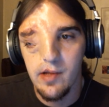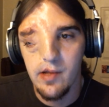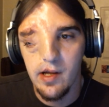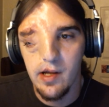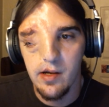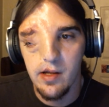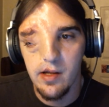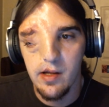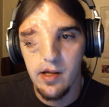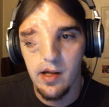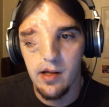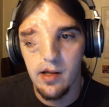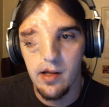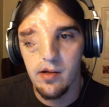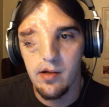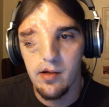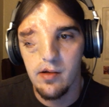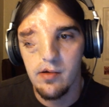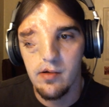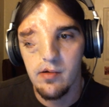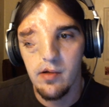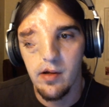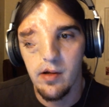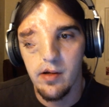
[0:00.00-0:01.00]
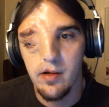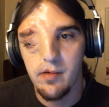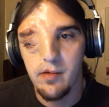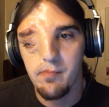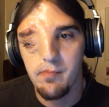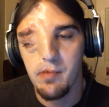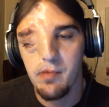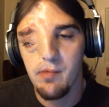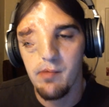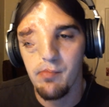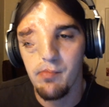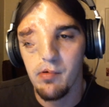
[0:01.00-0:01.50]
Like, there's
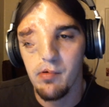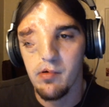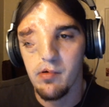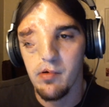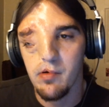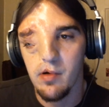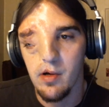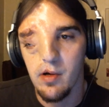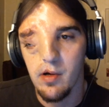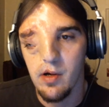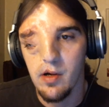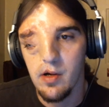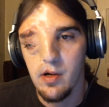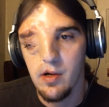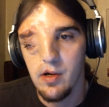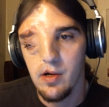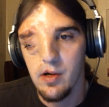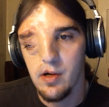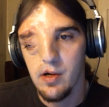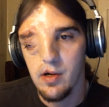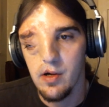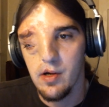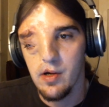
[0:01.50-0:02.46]
dedicated, like, people